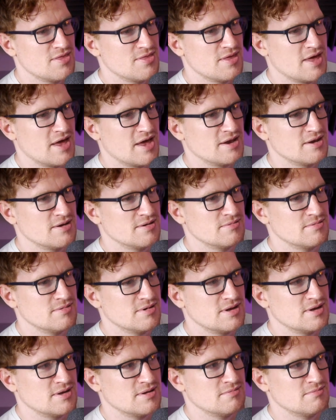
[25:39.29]
Then
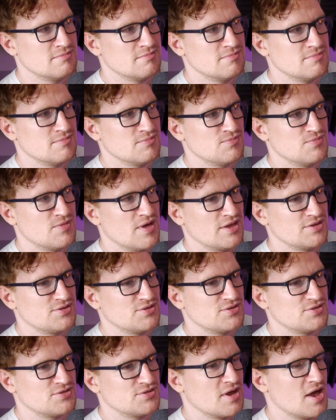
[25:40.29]

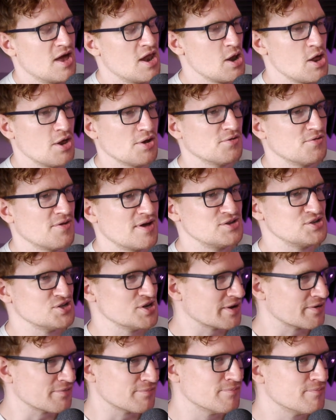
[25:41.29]
that's a lot of
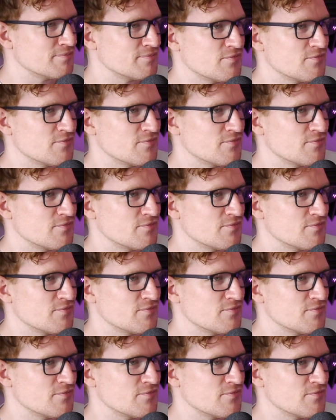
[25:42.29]
aging.